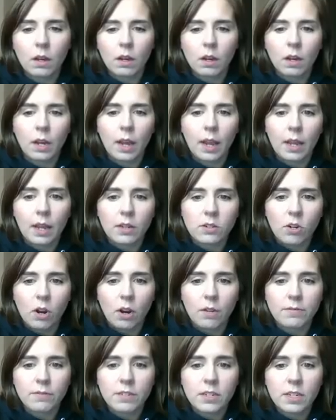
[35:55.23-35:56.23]
and
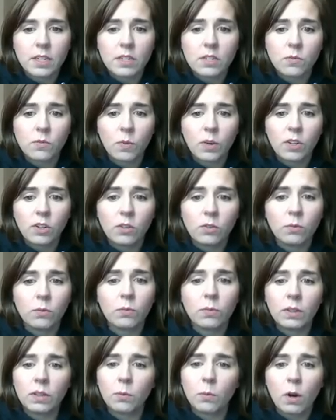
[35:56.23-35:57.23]
often it's when you
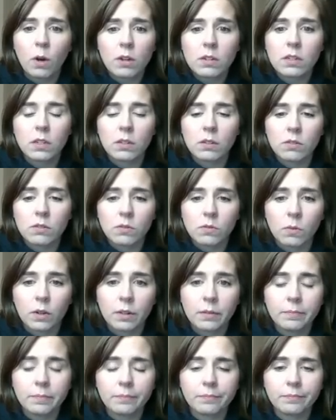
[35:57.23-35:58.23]
really want to use one.